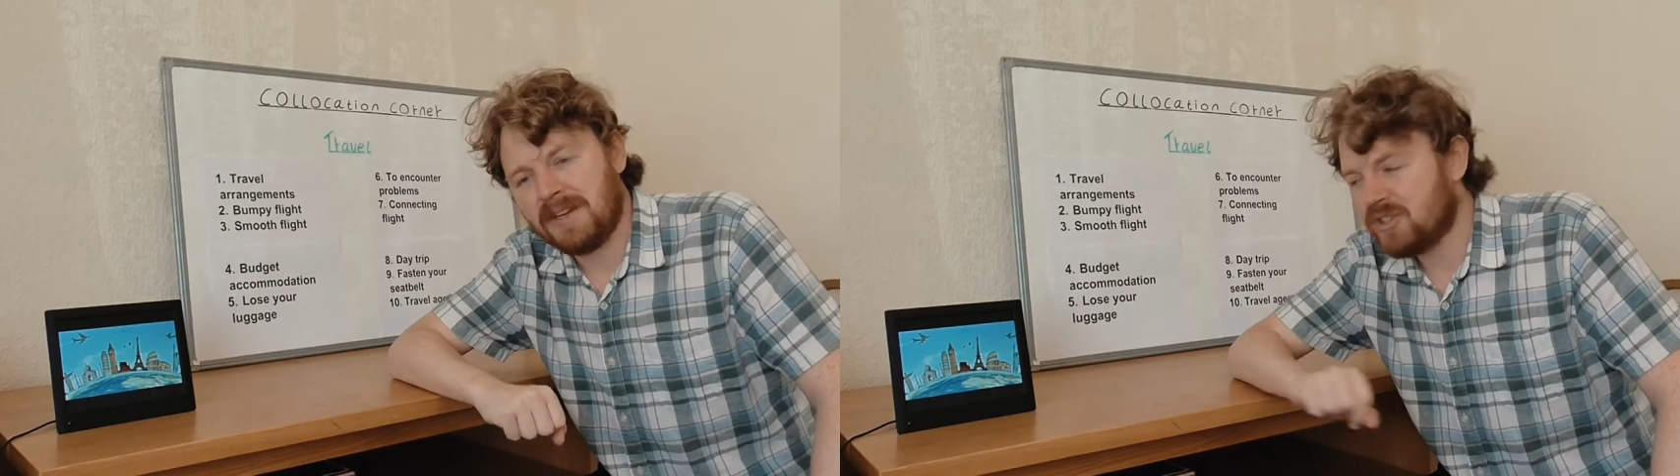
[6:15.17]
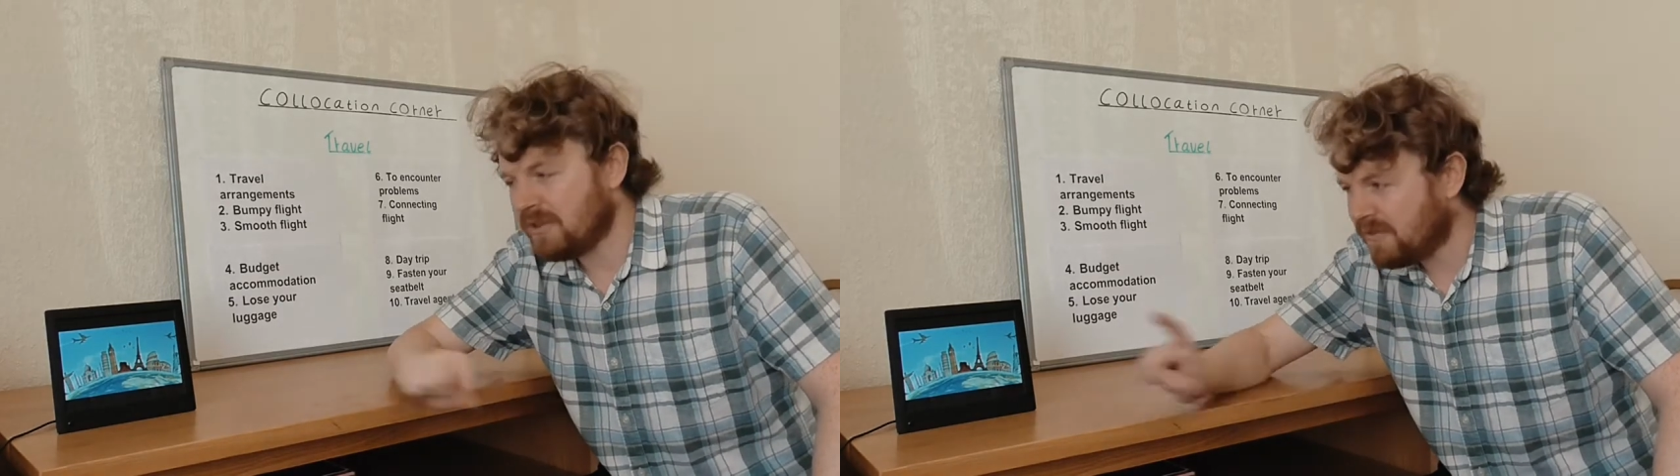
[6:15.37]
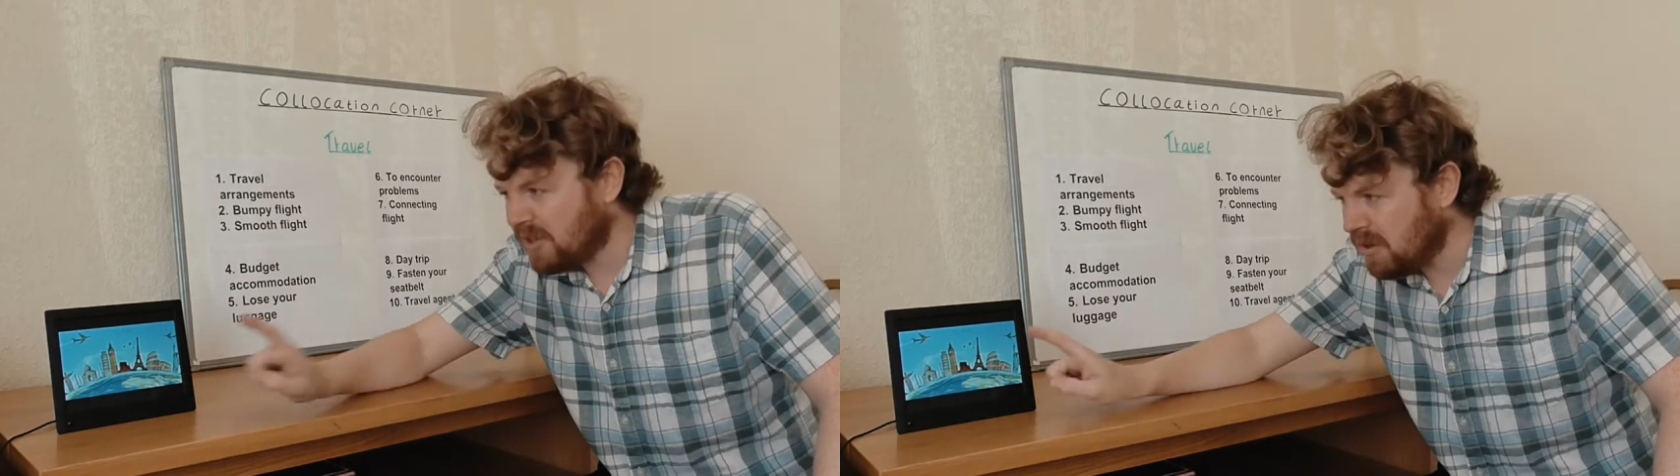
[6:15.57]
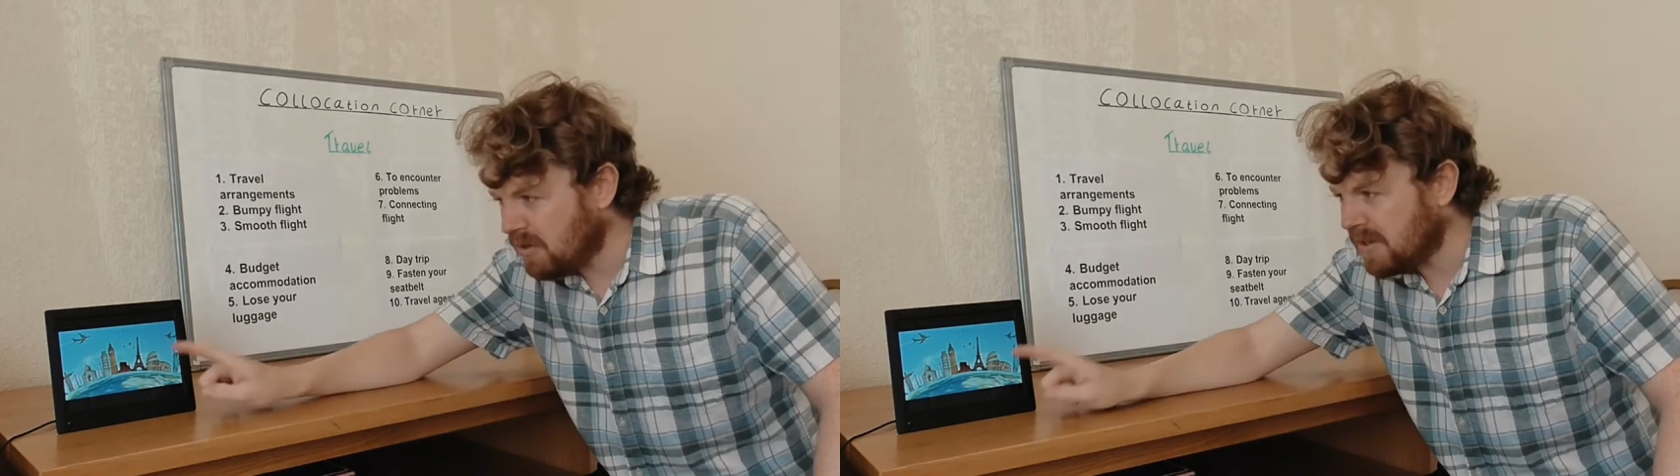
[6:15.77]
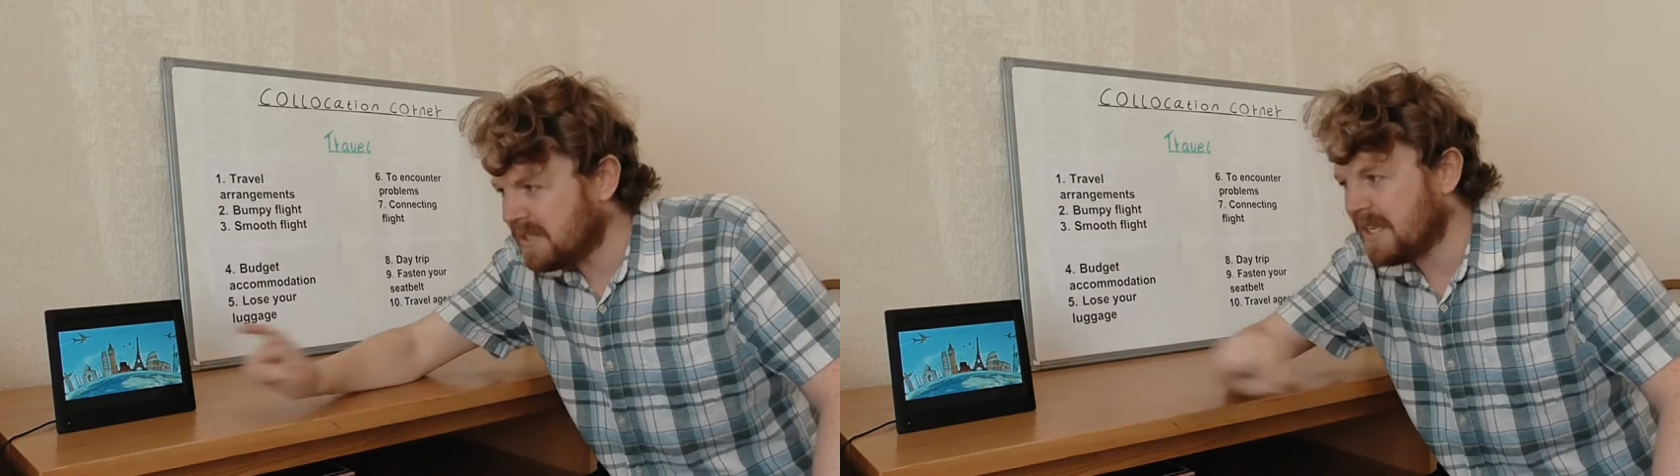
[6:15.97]
So if
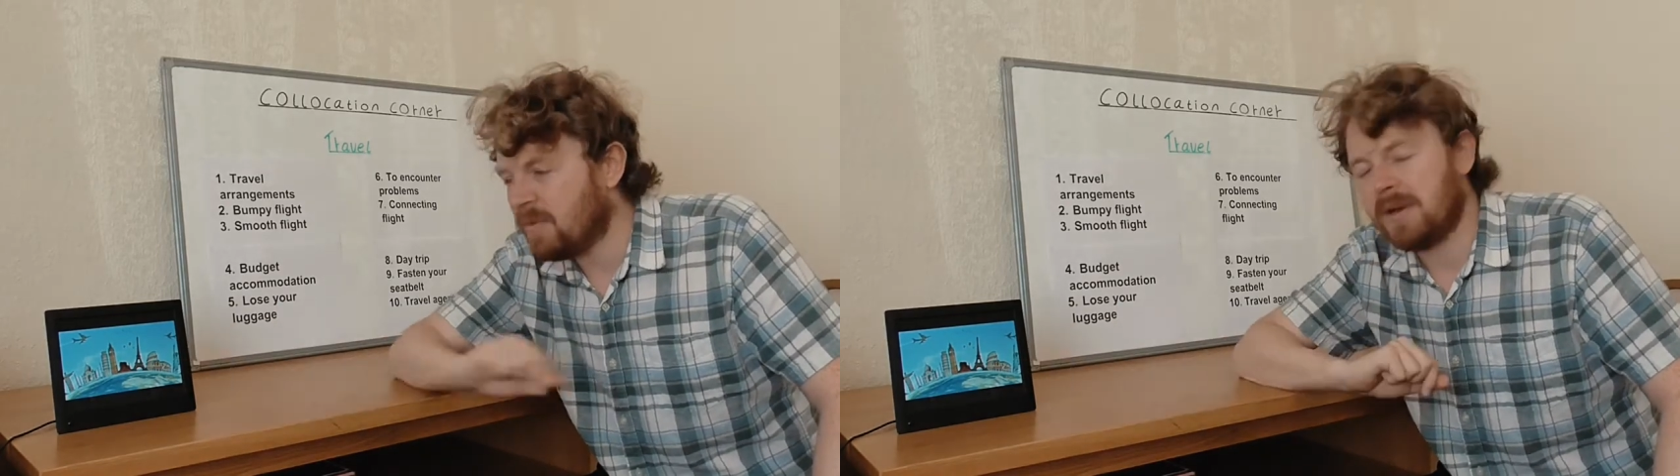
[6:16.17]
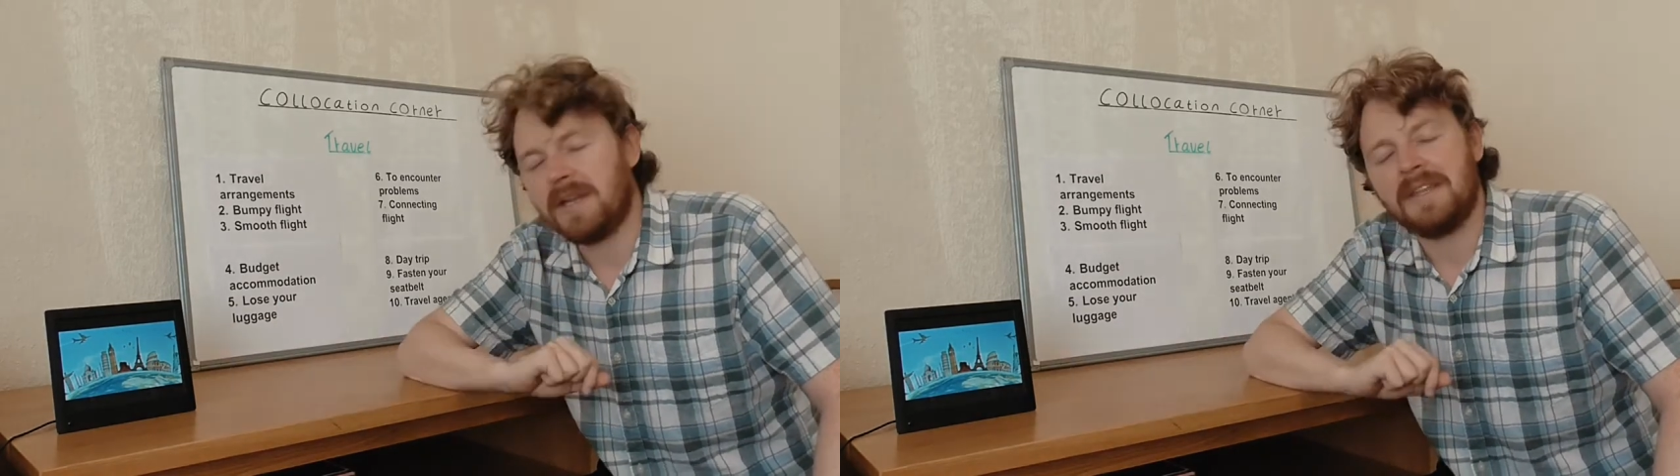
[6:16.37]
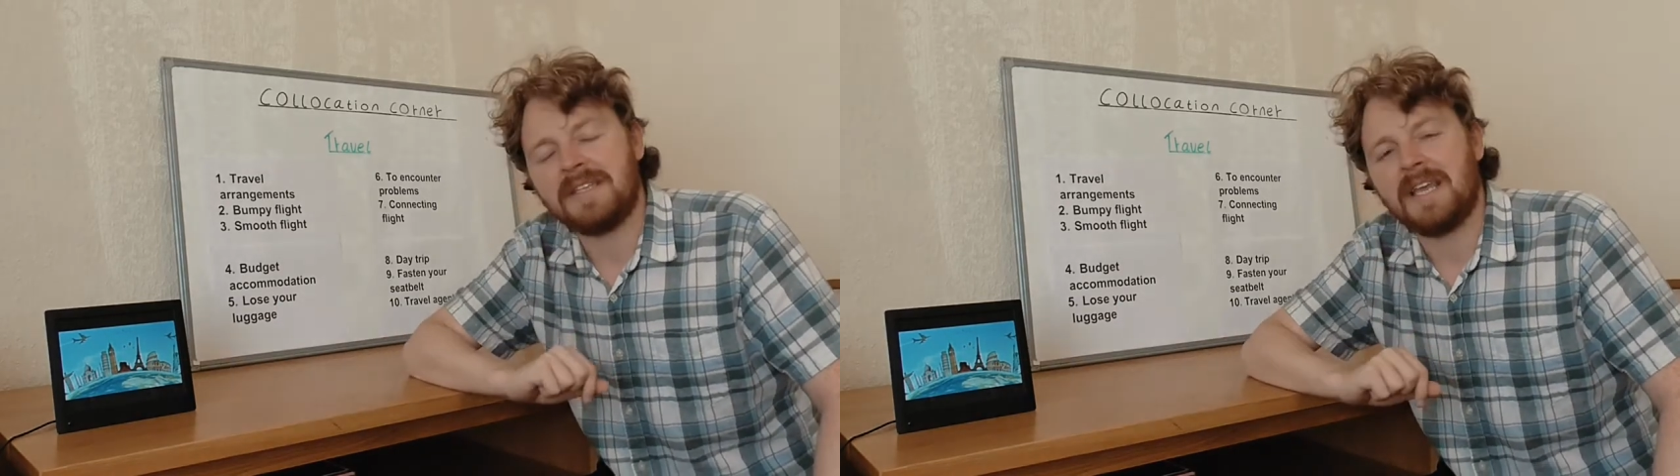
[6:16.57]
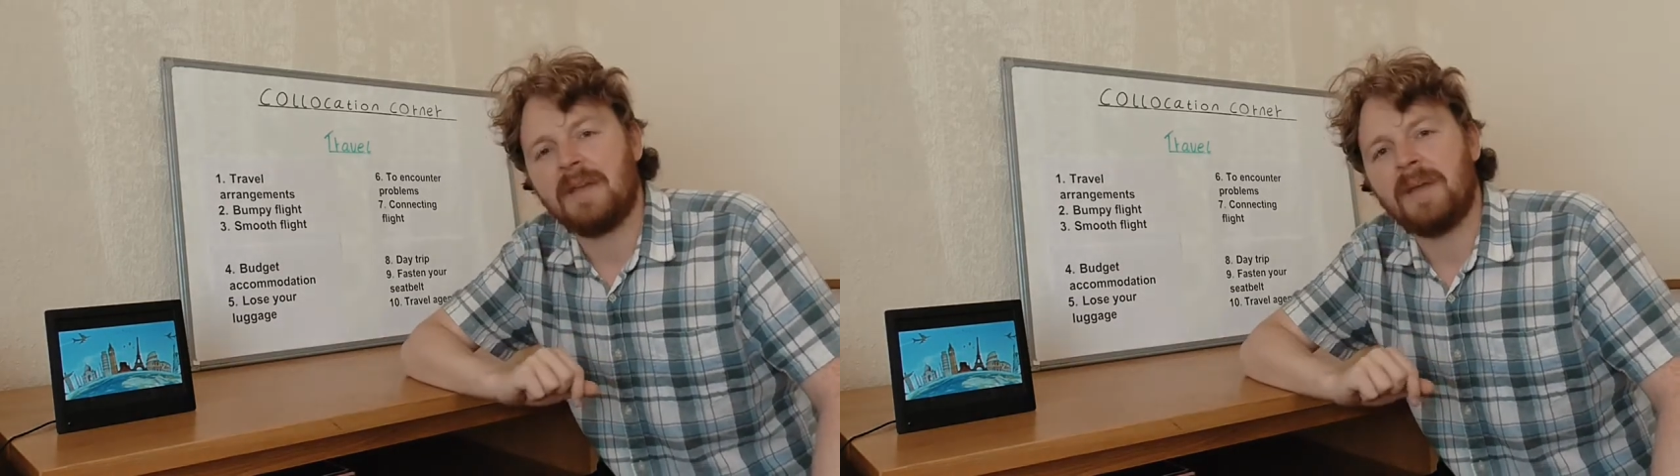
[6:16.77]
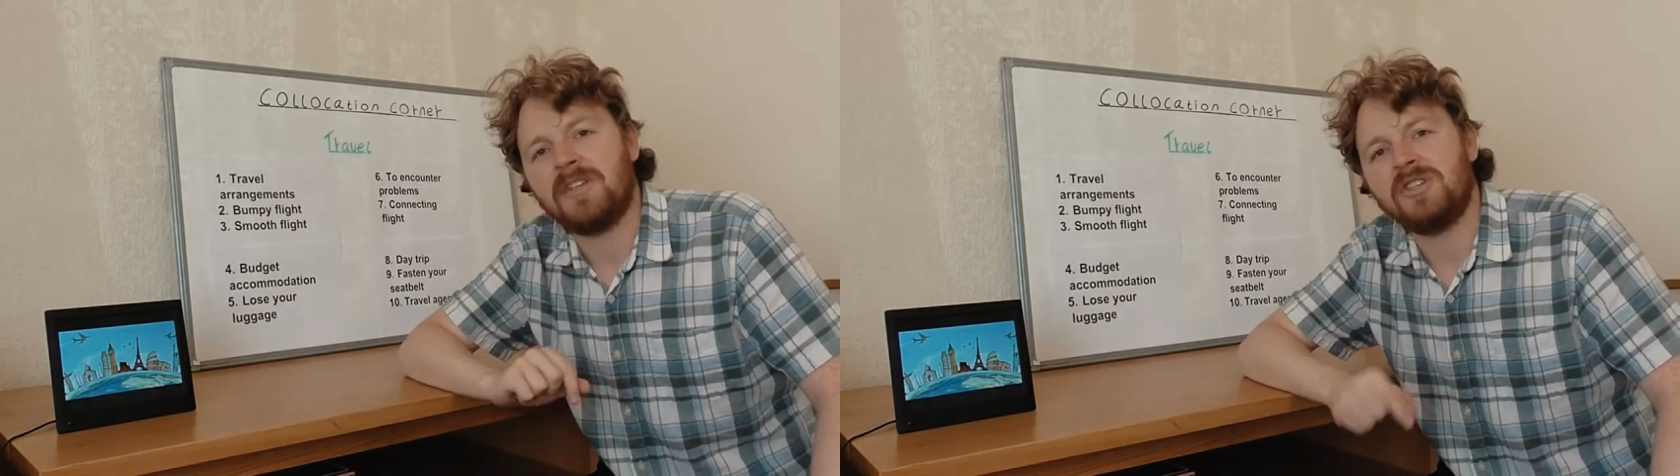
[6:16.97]
you can see one in this
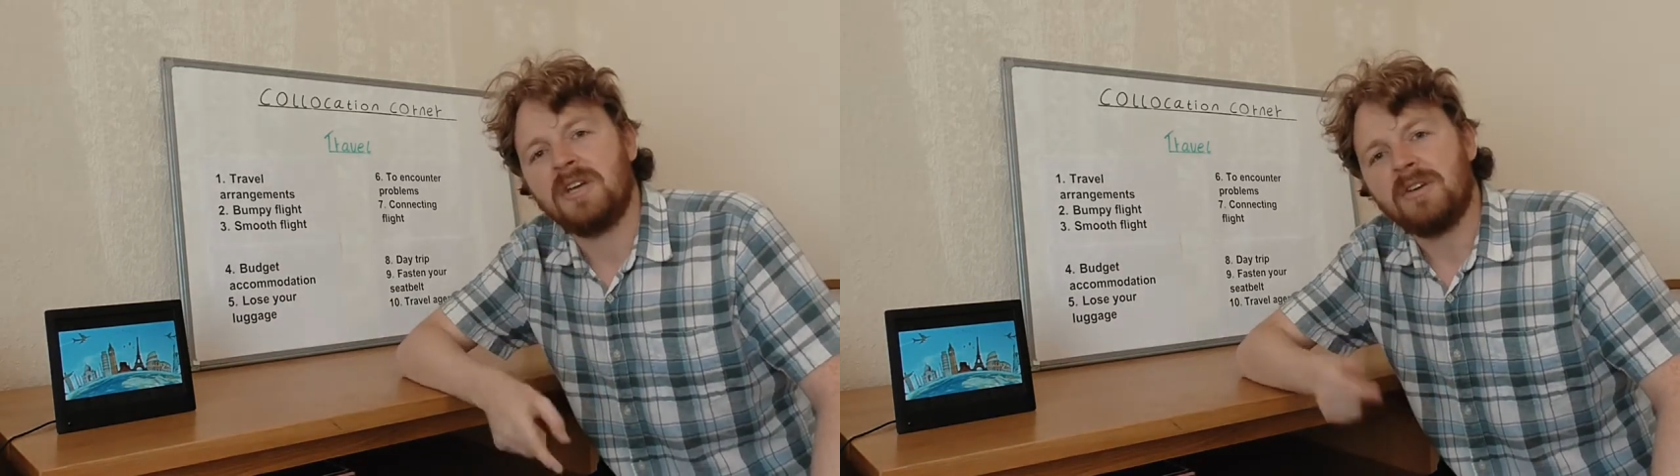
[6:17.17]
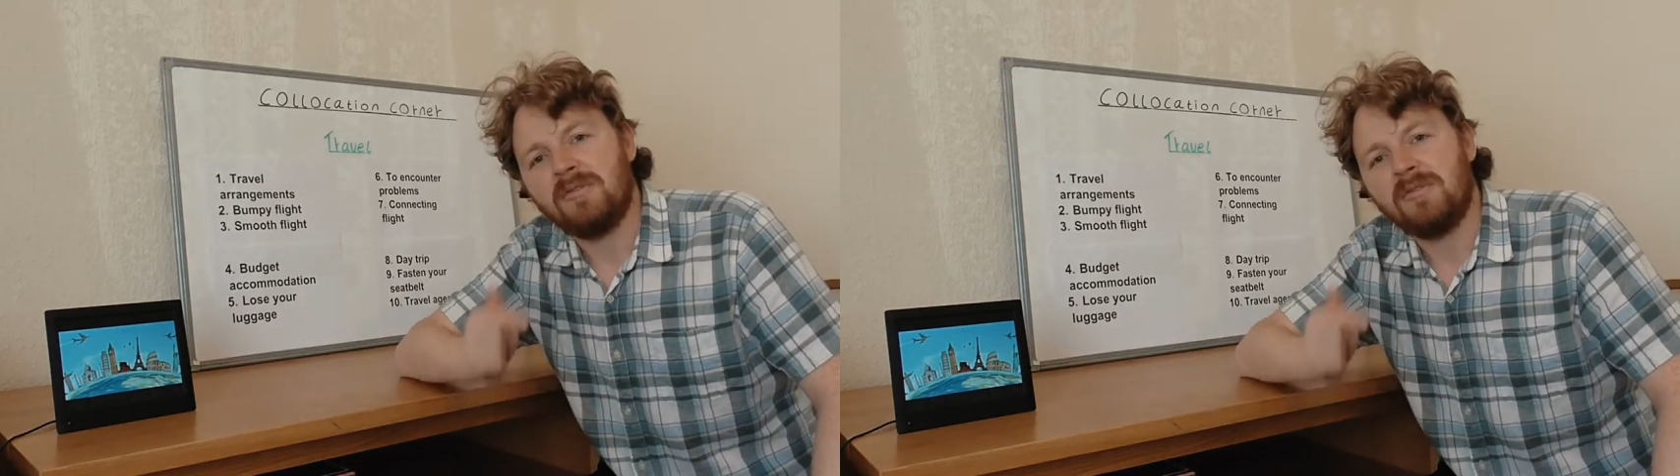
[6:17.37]
image,